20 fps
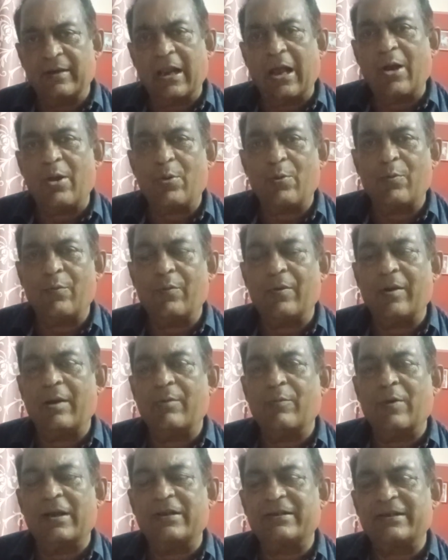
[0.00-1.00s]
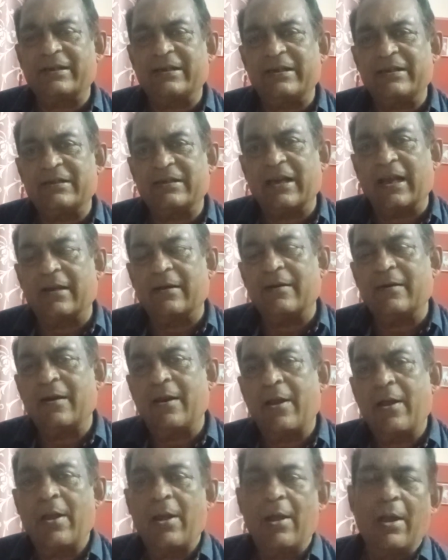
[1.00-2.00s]
Now once it is
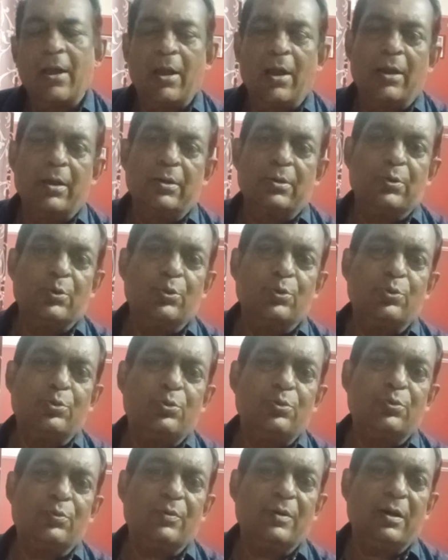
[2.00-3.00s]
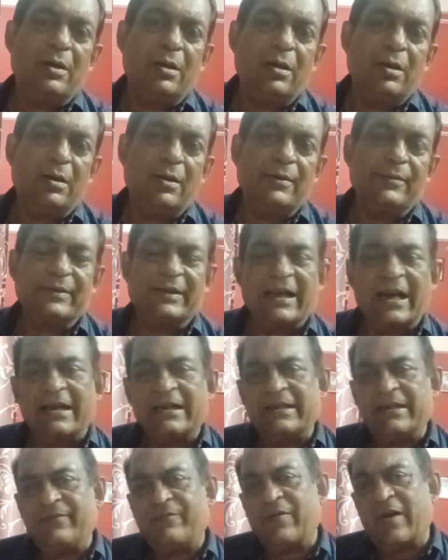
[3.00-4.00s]
done, you
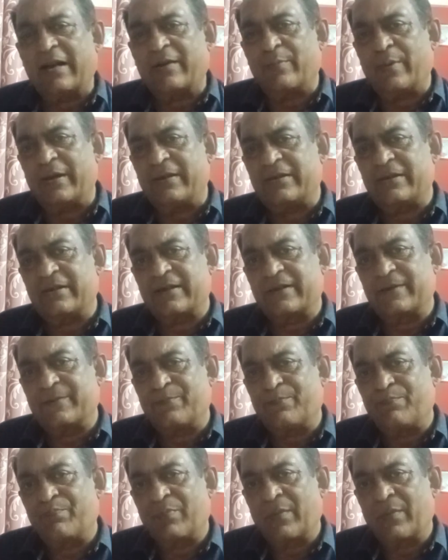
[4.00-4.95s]
get the fragments,